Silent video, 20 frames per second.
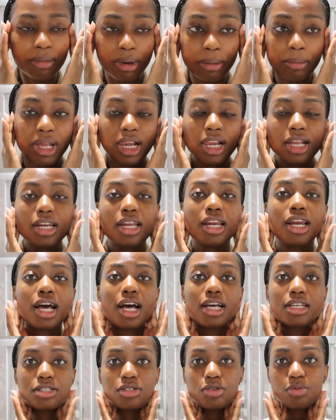My melanin
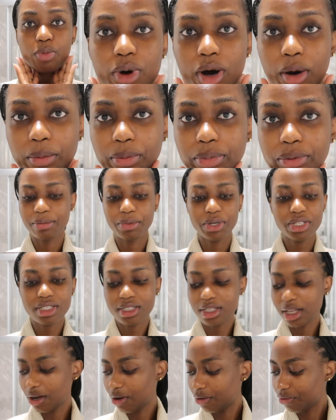has to pop. So I'm going to
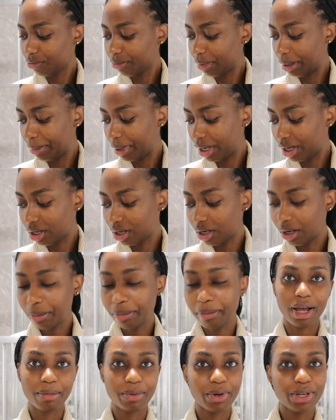start off with my
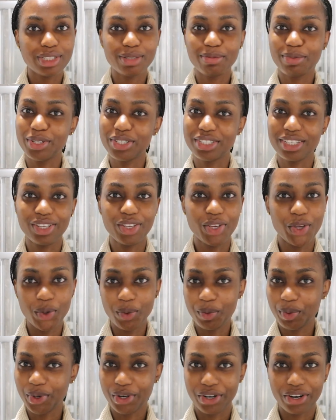makeup. I'm going to be using
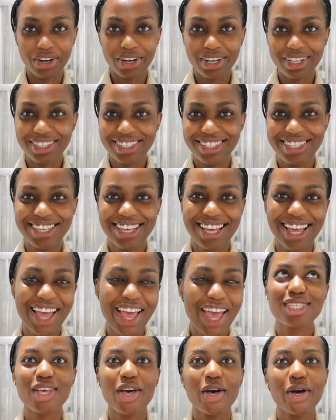new products.
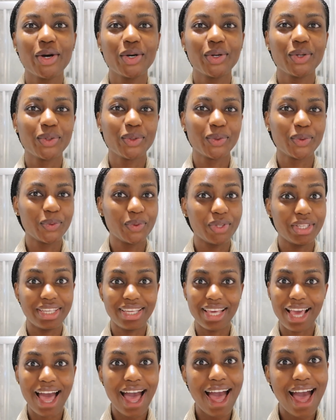So
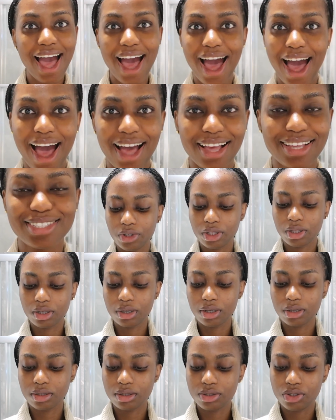yeah, for
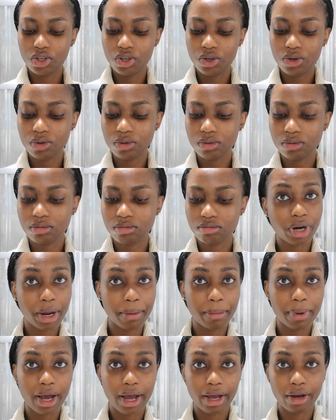the new
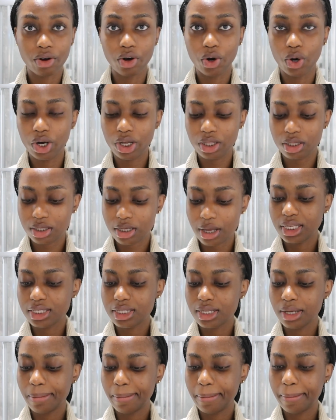primer I got, it's
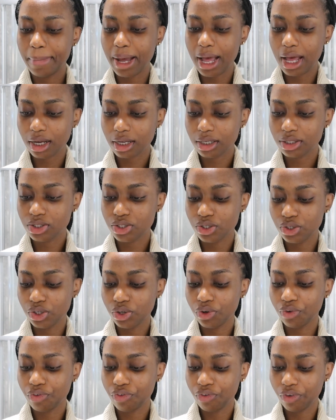the MAC
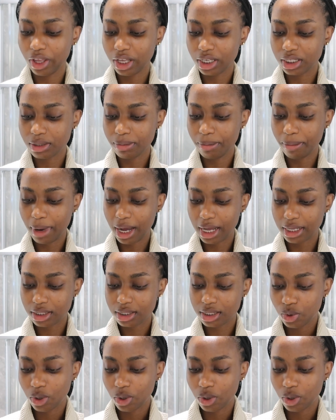Studio Fix Matte